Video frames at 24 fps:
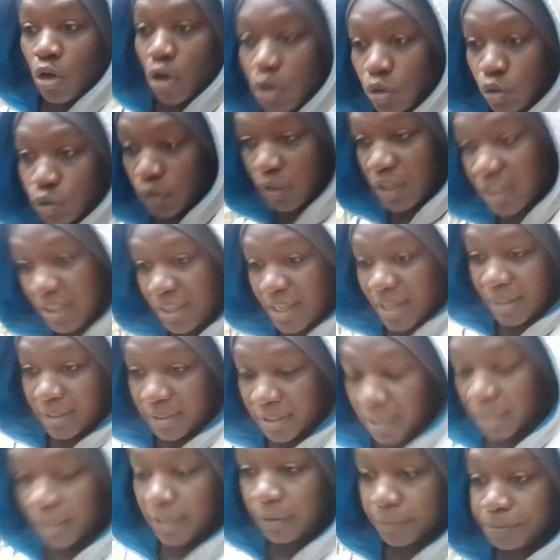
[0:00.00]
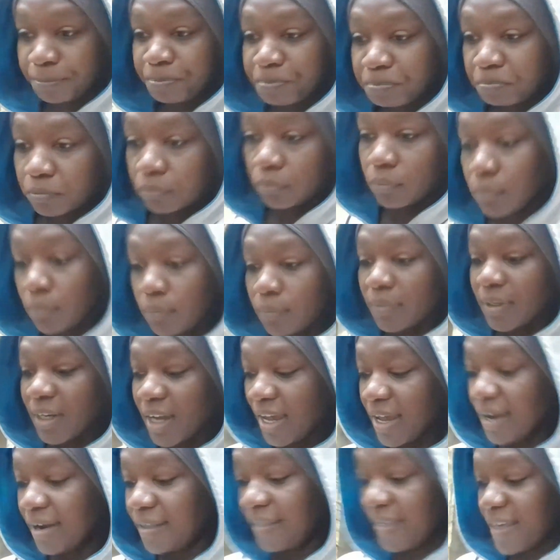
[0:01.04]
to need that. And
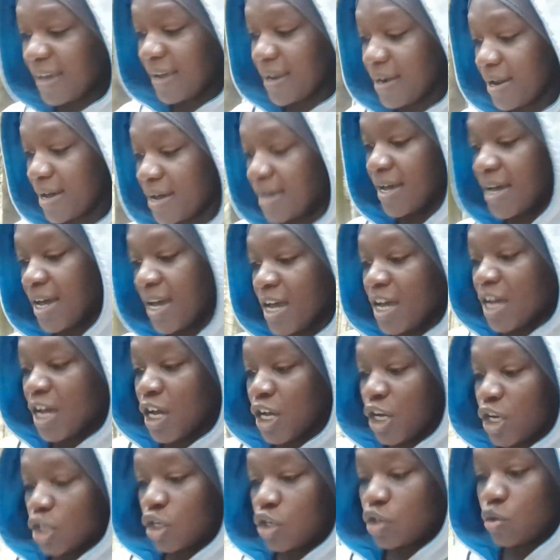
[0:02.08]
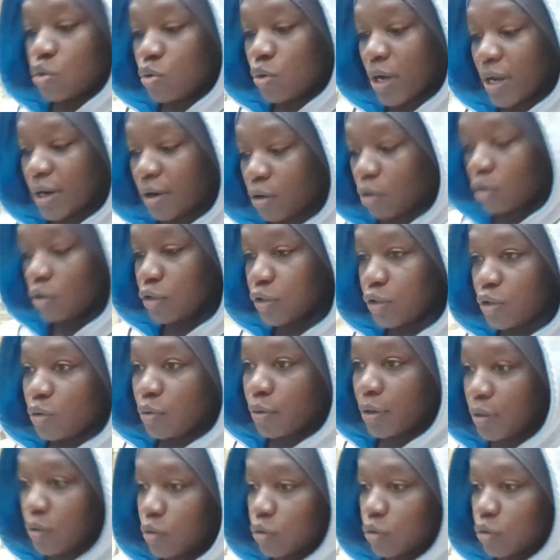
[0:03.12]
then you are also going to